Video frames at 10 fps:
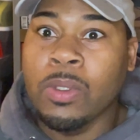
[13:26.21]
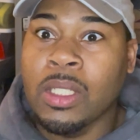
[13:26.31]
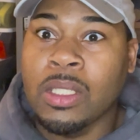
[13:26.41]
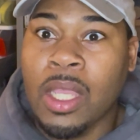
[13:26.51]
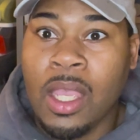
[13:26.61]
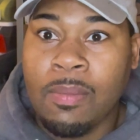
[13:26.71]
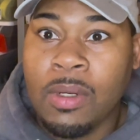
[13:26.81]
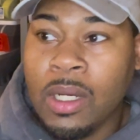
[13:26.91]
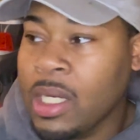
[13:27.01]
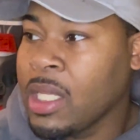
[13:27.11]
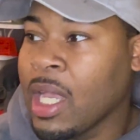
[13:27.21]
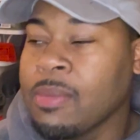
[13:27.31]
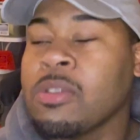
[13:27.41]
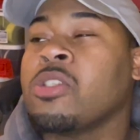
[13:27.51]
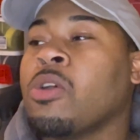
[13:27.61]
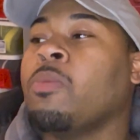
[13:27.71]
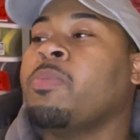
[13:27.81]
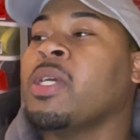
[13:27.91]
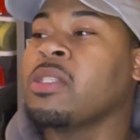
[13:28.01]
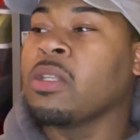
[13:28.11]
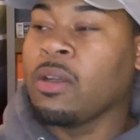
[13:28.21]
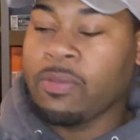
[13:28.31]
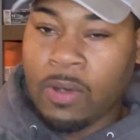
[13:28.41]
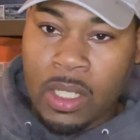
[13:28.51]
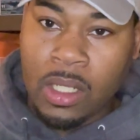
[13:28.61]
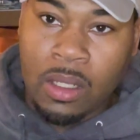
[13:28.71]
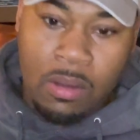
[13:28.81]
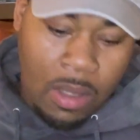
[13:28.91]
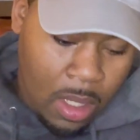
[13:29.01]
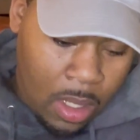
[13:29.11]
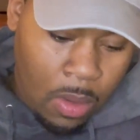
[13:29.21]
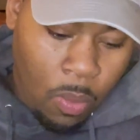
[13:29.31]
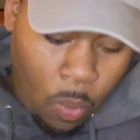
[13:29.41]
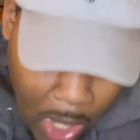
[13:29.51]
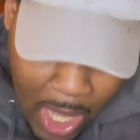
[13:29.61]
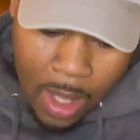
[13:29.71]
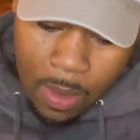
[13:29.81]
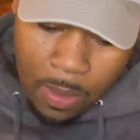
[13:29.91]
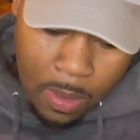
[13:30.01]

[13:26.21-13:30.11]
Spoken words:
the damn hoodie. I'm so pissed off right now. Wow,